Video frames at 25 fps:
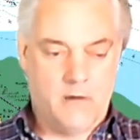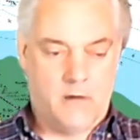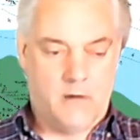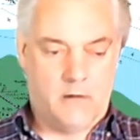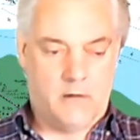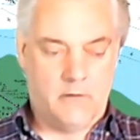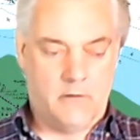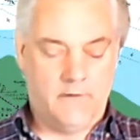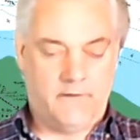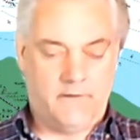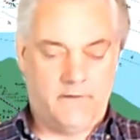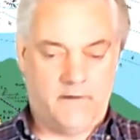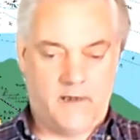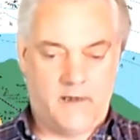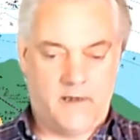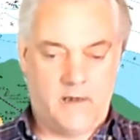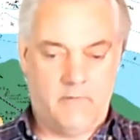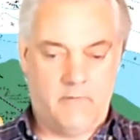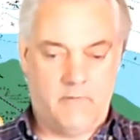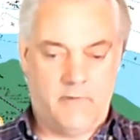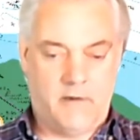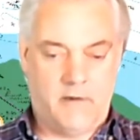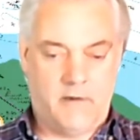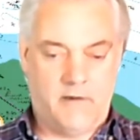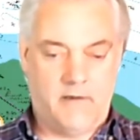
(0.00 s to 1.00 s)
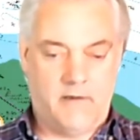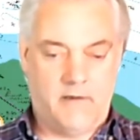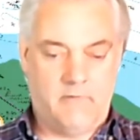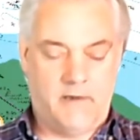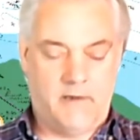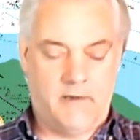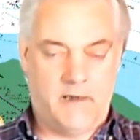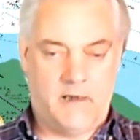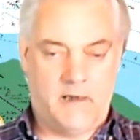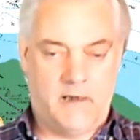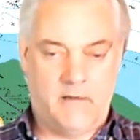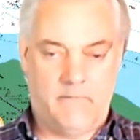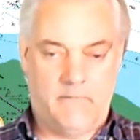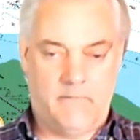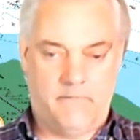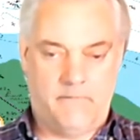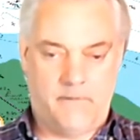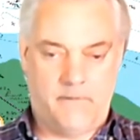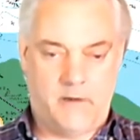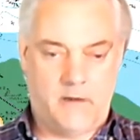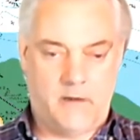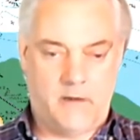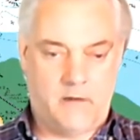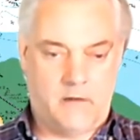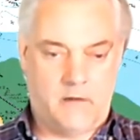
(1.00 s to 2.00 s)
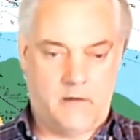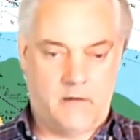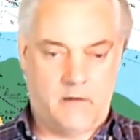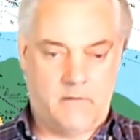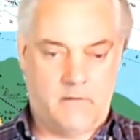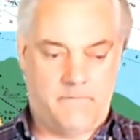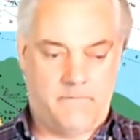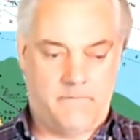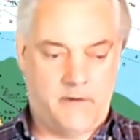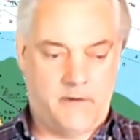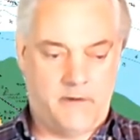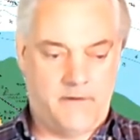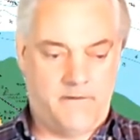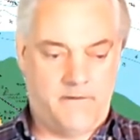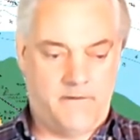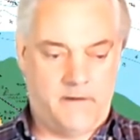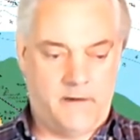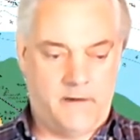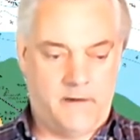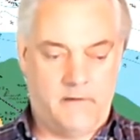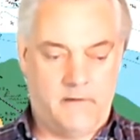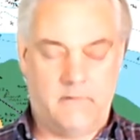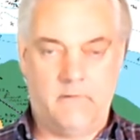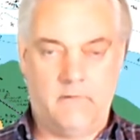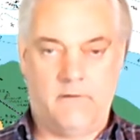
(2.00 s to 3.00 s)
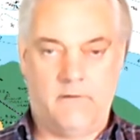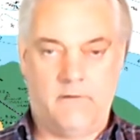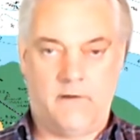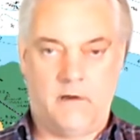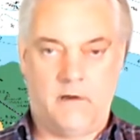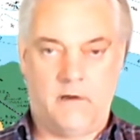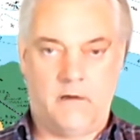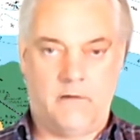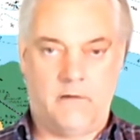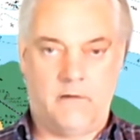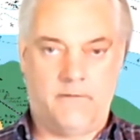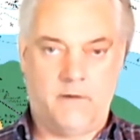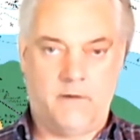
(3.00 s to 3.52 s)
On standby, we have our fine technical staff